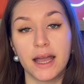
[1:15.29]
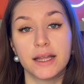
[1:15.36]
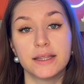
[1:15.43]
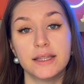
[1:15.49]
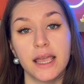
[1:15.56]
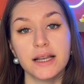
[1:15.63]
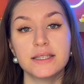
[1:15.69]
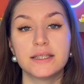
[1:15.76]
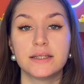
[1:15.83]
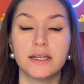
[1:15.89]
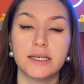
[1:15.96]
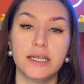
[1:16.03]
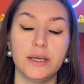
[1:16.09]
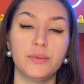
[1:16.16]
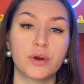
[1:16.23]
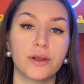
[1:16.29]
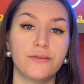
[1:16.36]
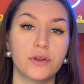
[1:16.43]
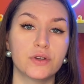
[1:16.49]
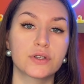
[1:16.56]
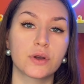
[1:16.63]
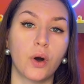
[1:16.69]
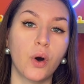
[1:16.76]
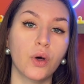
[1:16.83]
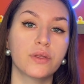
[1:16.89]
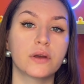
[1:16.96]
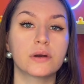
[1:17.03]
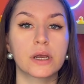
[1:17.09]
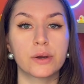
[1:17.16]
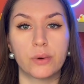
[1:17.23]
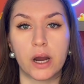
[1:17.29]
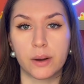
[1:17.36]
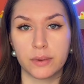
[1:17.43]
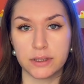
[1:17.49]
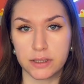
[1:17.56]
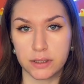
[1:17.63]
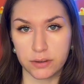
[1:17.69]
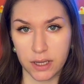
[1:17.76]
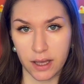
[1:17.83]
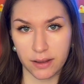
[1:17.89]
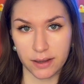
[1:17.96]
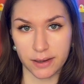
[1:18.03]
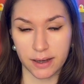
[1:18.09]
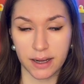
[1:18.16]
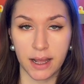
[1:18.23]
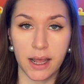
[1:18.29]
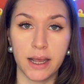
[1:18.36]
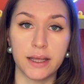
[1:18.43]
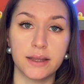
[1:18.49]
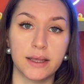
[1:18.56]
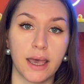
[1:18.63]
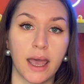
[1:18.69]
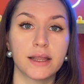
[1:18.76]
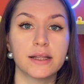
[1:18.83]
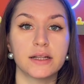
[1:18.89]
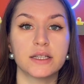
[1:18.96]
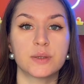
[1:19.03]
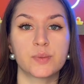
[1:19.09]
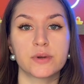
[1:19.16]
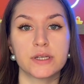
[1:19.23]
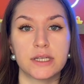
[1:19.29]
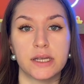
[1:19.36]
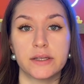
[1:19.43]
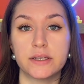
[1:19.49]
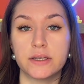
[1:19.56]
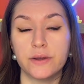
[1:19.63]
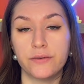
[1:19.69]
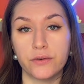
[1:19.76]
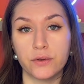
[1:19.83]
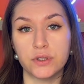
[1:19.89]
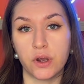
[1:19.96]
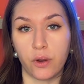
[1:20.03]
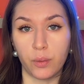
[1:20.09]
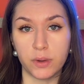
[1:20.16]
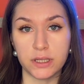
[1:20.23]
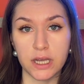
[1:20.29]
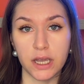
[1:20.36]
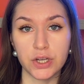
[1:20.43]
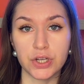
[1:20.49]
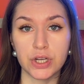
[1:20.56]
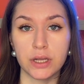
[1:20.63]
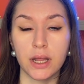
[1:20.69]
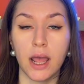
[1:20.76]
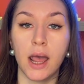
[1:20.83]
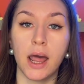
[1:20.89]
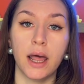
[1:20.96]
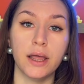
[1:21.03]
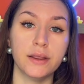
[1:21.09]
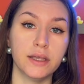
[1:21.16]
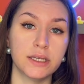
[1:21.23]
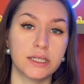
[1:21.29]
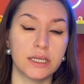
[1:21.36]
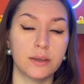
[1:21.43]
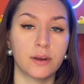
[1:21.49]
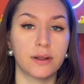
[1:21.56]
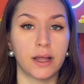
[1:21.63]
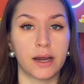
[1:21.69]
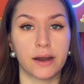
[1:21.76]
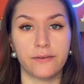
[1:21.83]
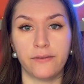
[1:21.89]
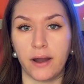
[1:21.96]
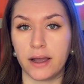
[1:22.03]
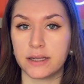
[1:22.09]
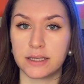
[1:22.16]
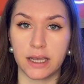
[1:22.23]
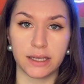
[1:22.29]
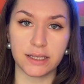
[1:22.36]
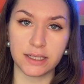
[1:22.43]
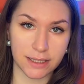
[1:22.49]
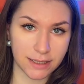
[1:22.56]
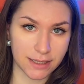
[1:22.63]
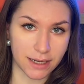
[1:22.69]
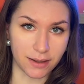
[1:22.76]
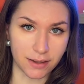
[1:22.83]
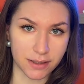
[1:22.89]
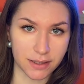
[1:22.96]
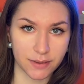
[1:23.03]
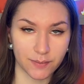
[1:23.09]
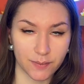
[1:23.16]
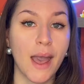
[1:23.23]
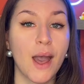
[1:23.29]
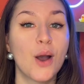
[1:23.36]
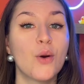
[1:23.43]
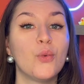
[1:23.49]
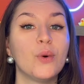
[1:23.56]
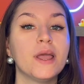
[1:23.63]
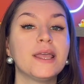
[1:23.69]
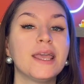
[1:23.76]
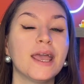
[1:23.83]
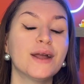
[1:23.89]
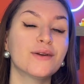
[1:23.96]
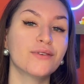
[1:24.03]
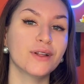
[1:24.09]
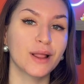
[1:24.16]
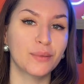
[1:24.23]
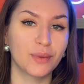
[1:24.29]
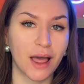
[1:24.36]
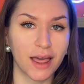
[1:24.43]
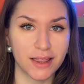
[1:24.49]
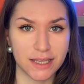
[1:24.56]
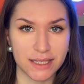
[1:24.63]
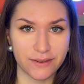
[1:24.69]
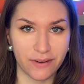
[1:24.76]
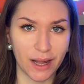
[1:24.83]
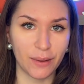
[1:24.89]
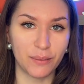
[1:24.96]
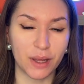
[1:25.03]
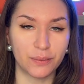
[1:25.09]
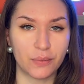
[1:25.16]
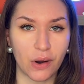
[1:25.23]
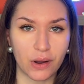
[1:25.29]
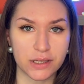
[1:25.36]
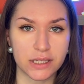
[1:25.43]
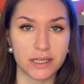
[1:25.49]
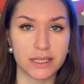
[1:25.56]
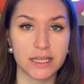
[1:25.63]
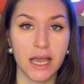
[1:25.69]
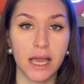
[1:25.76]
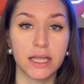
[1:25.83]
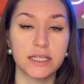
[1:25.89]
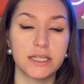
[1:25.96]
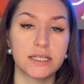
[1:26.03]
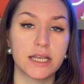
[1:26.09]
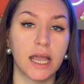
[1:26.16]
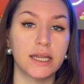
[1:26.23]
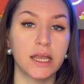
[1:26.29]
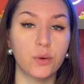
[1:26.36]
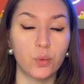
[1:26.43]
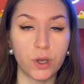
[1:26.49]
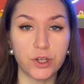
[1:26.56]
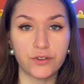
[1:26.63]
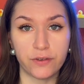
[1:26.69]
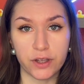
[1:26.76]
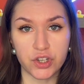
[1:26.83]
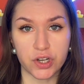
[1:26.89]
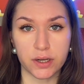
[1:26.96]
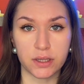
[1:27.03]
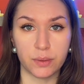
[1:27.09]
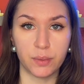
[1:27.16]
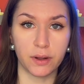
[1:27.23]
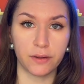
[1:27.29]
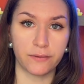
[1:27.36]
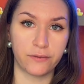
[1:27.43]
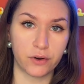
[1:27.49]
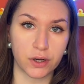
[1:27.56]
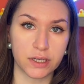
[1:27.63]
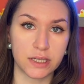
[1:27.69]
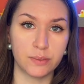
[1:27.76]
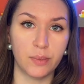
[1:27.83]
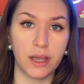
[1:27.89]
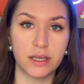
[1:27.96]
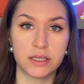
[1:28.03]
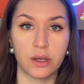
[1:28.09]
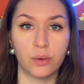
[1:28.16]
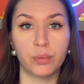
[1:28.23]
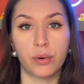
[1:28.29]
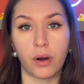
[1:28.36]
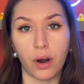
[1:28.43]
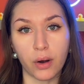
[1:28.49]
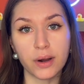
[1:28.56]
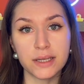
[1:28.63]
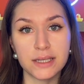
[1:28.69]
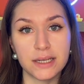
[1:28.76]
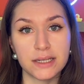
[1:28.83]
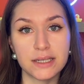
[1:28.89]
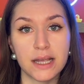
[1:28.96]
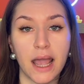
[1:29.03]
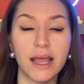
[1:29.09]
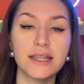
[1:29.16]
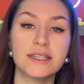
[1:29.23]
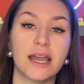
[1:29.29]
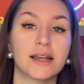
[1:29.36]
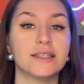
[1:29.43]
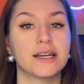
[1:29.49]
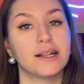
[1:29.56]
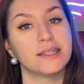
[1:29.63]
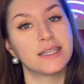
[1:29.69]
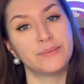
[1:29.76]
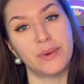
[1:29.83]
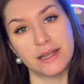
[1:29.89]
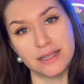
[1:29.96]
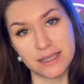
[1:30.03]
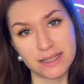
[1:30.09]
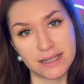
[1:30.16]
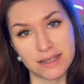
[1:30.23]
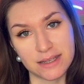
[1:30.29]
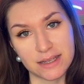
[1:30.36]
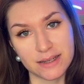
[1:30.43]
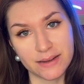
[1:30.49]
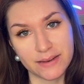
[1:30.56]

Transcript: Next, the team reviews all the requirements together. The analyst presents the full documentation, and the team clarifies any details. We carefully plan the development process, deciding which feature to build first based on priorities and technical dependencies.